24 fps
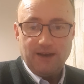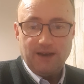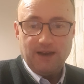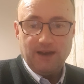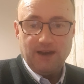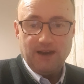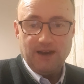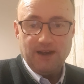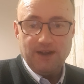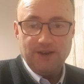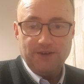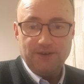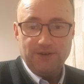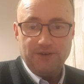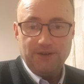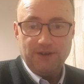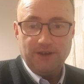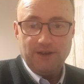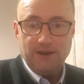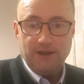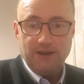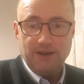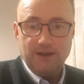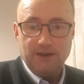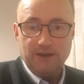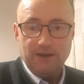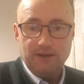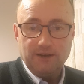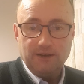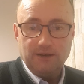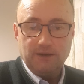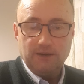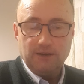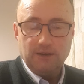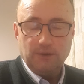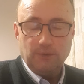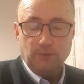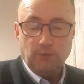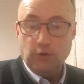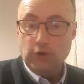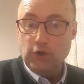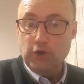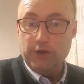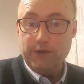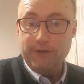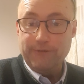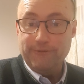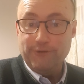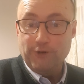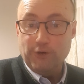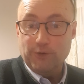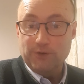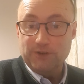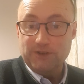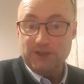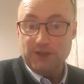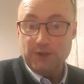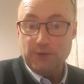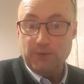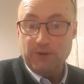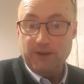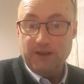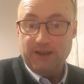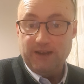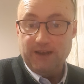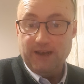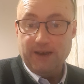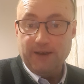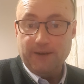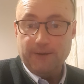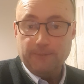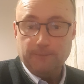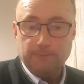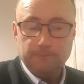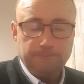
and uh, we're looking forward to the weekend.